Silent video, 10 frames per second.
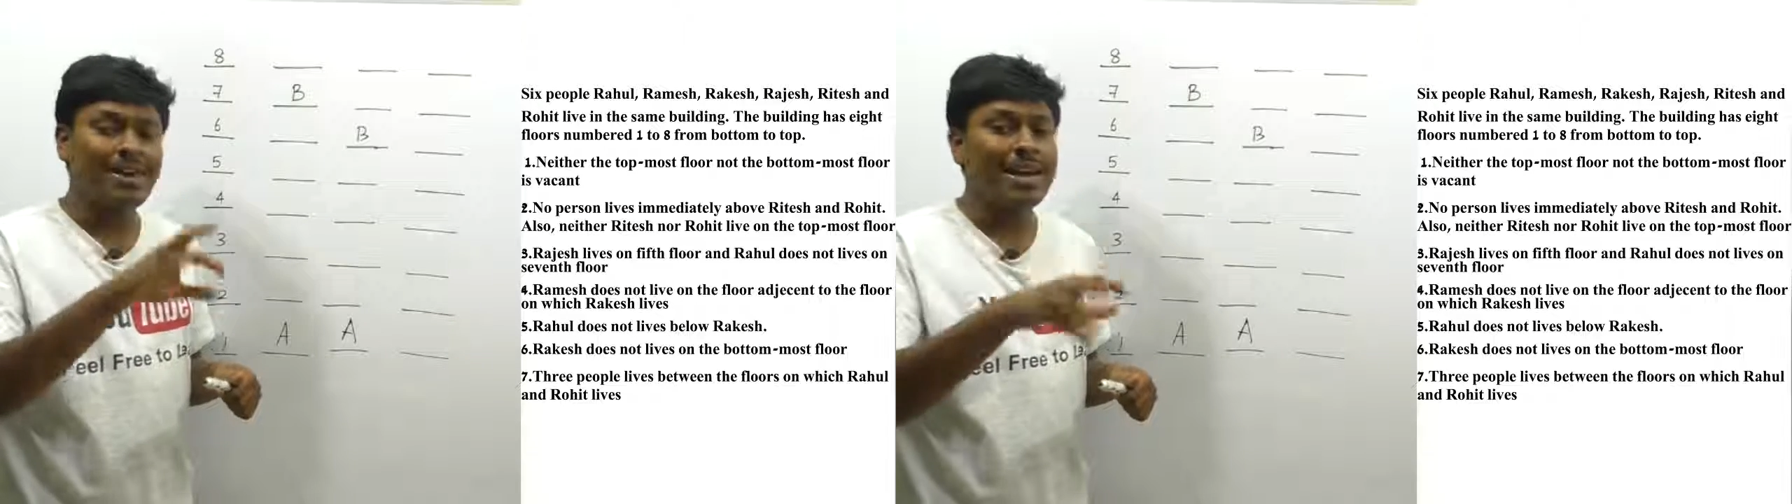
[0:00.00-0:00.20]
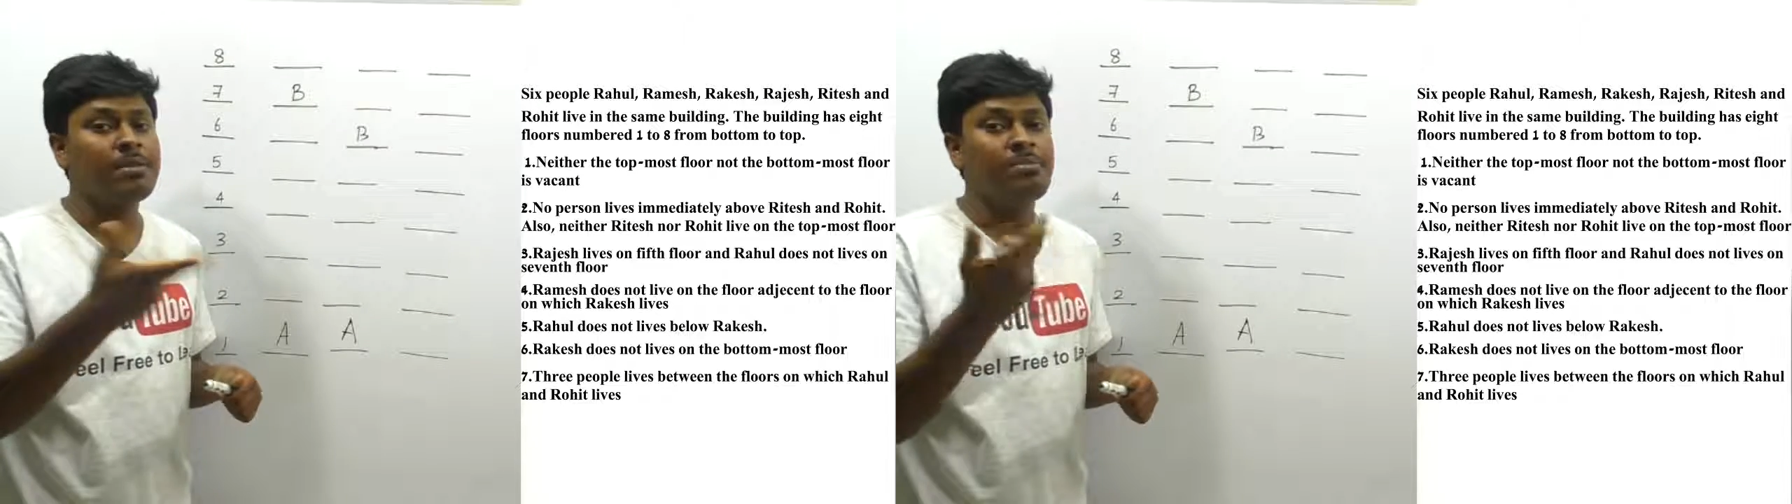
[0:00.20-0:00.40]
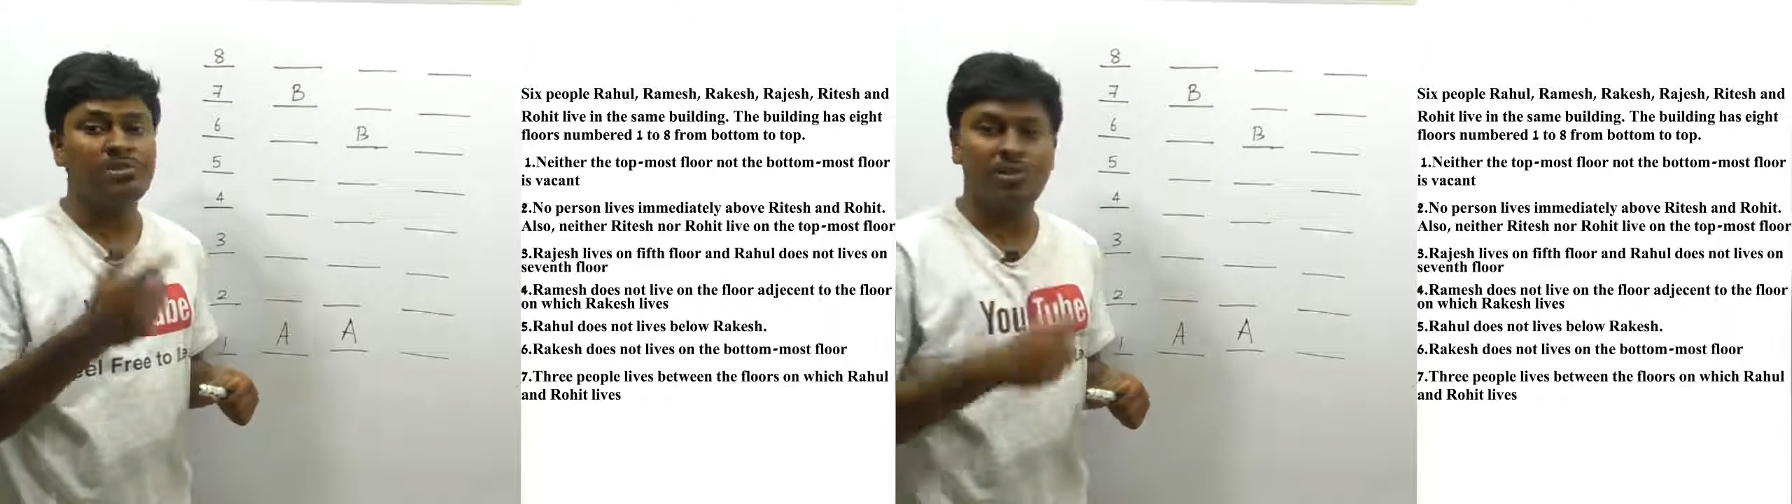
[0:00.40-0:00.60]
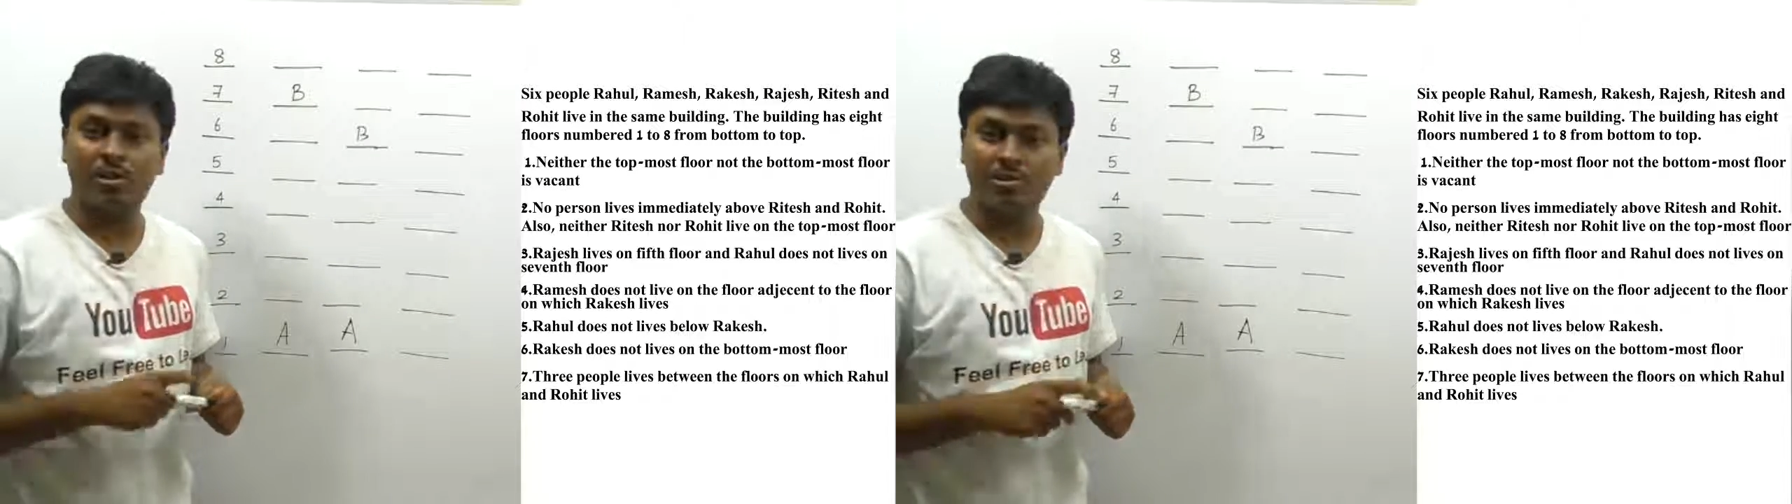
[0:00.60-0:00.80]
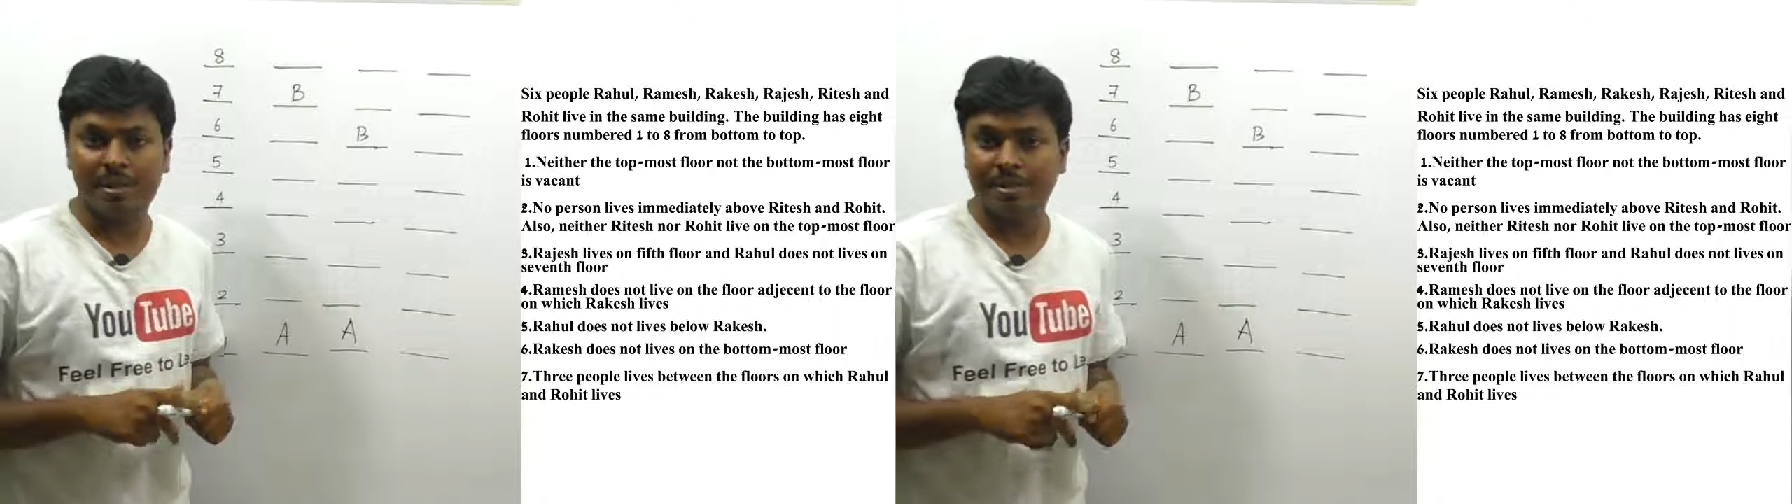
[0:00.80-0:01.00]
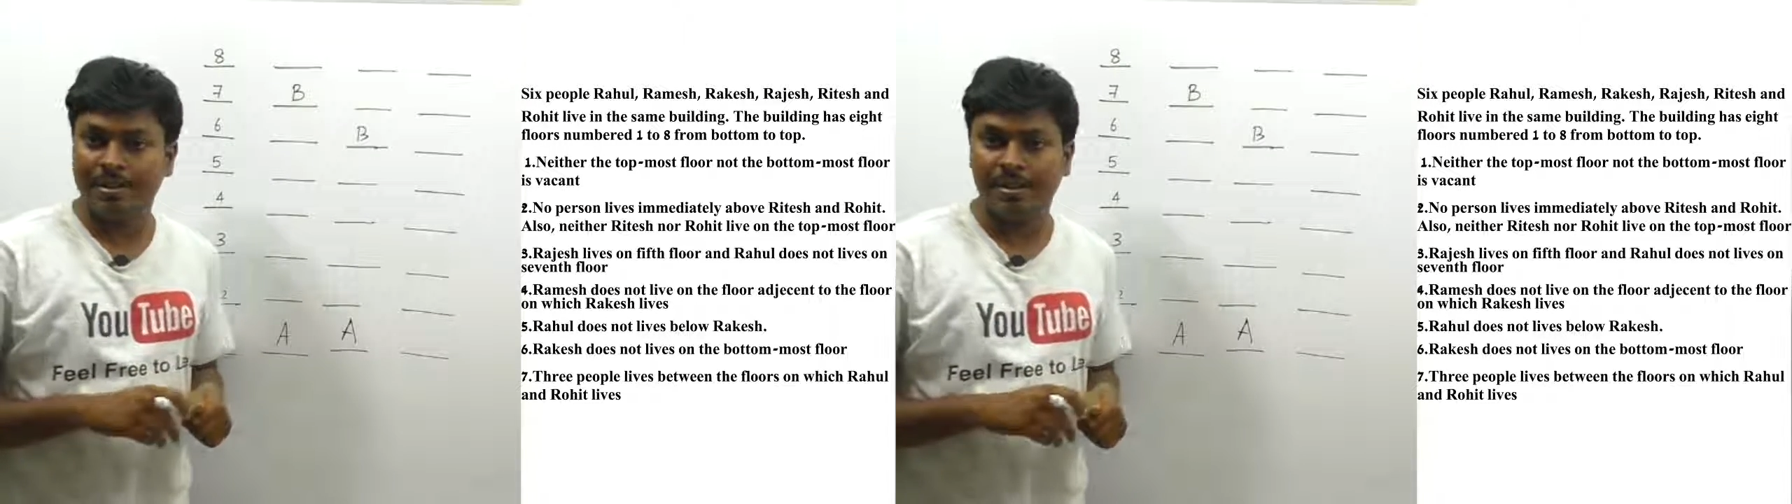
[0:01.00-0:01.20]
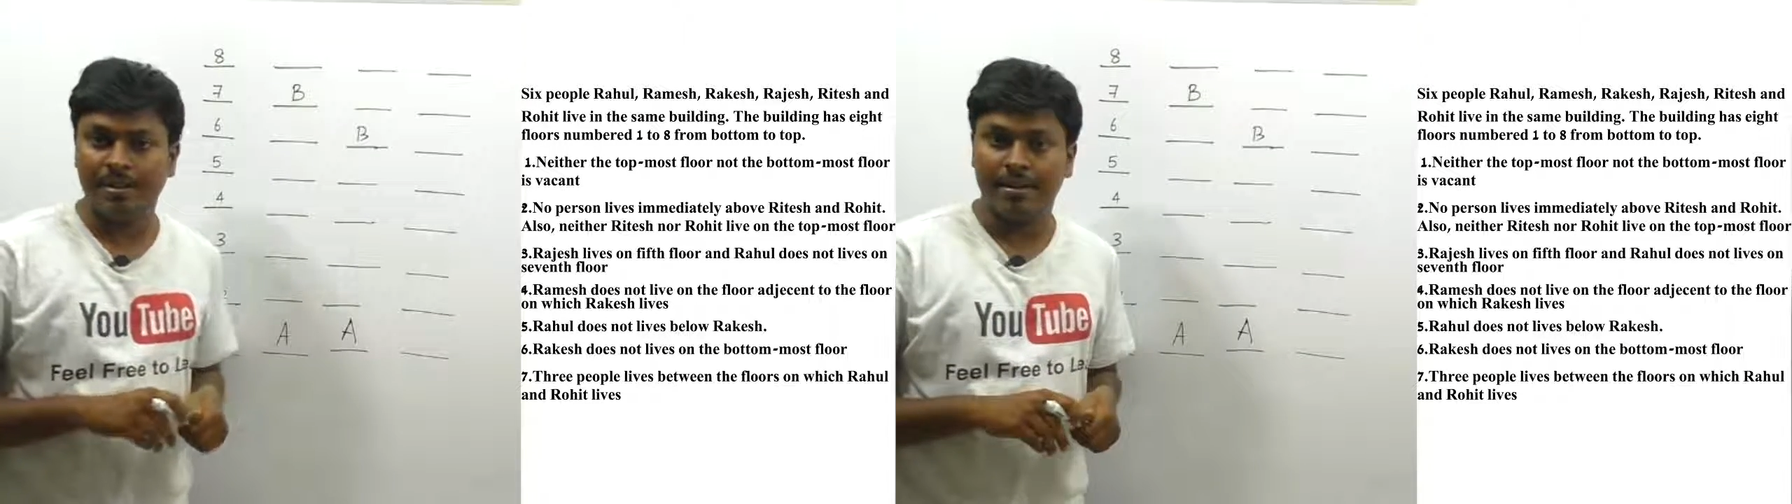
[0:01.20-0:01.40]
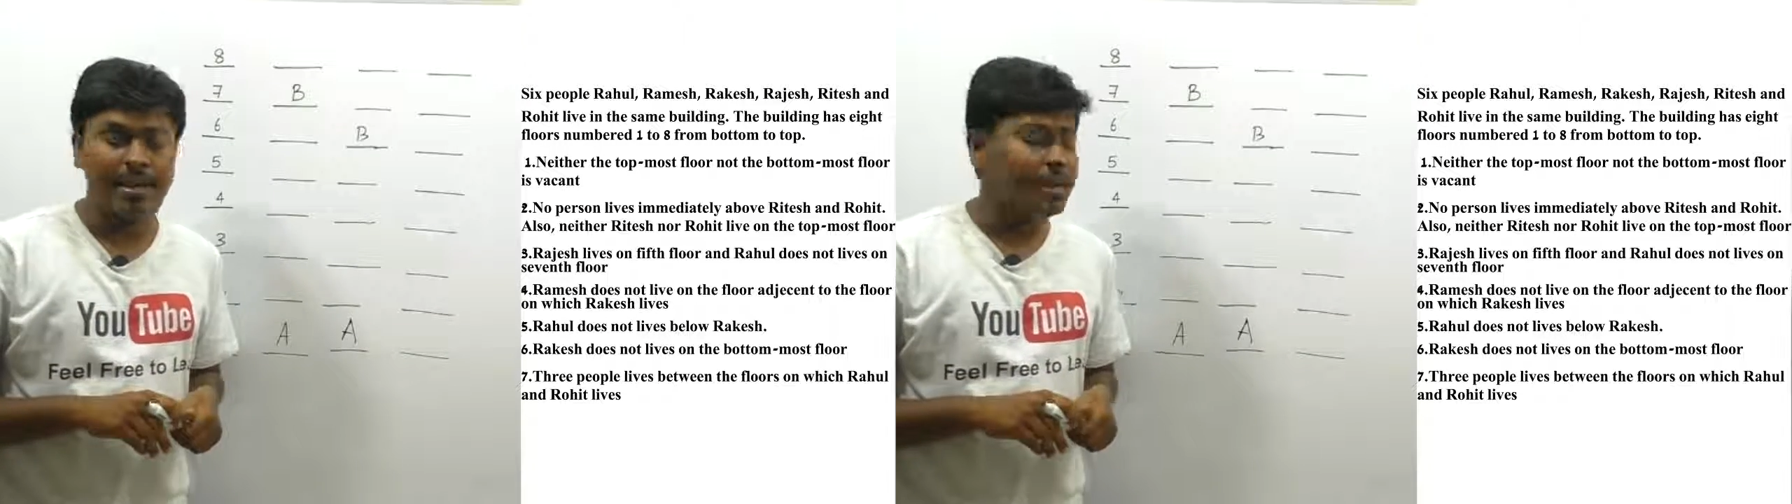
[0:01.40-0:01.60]
vacant position also inside
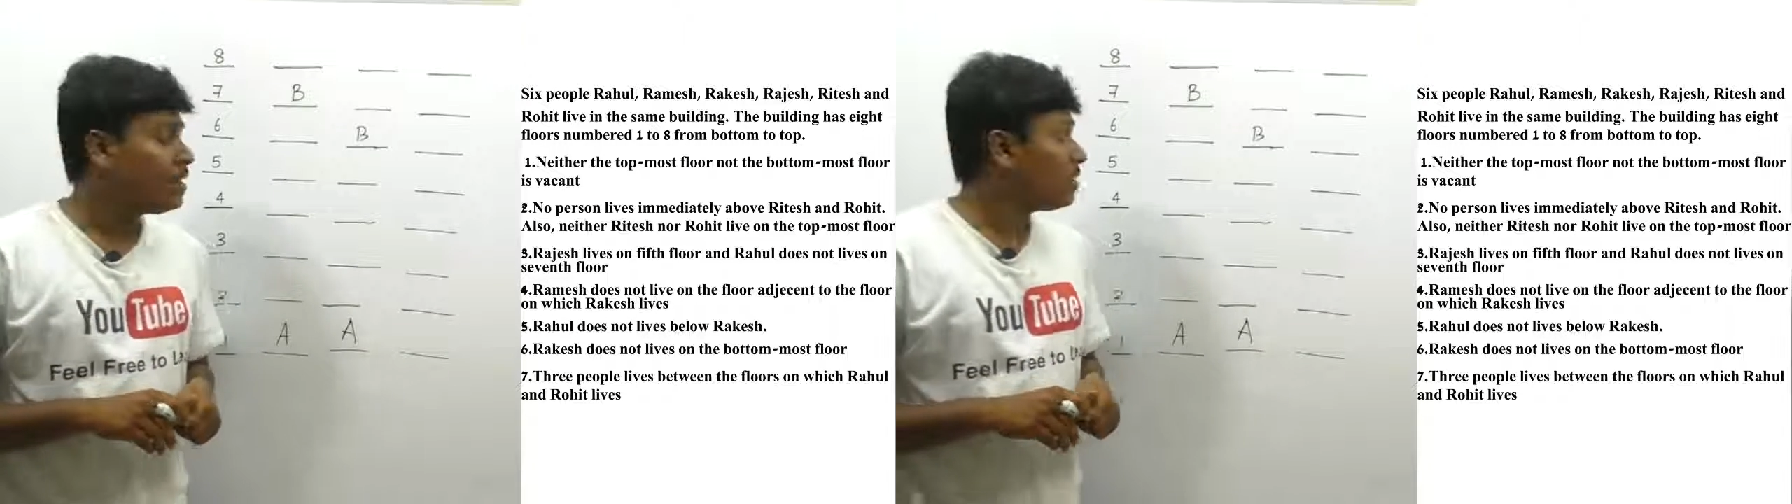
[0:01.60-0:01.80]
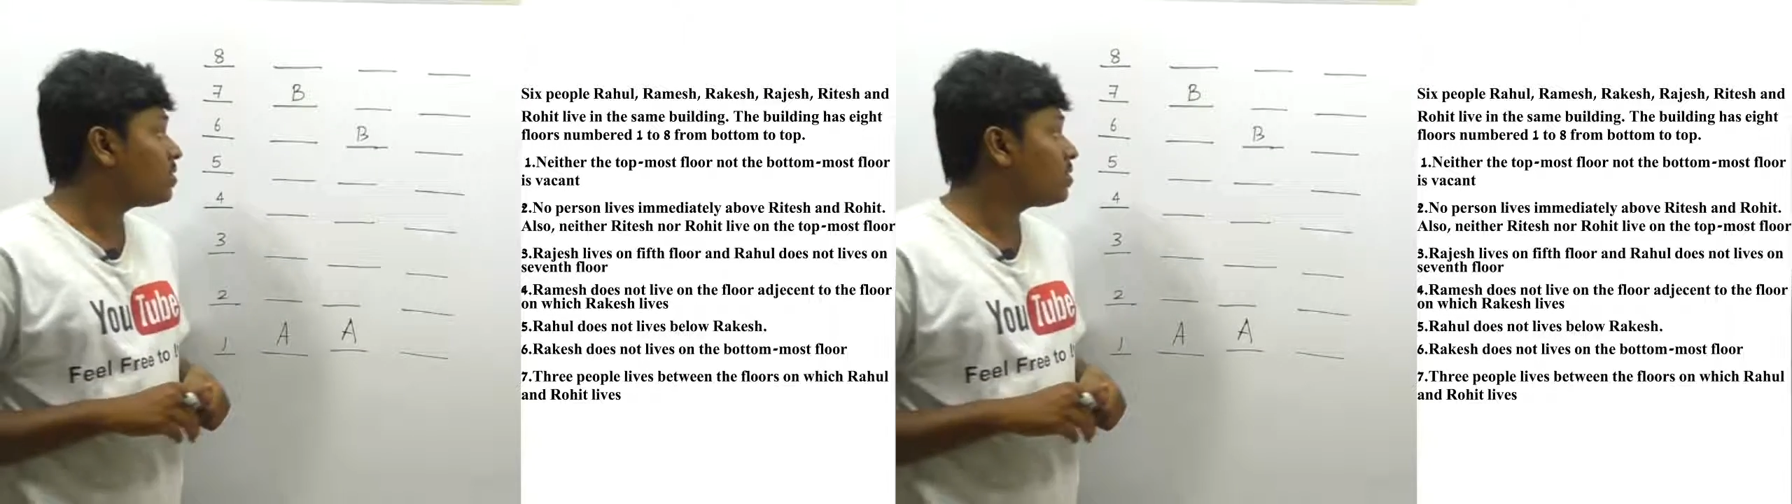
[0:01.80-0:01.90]
it, right?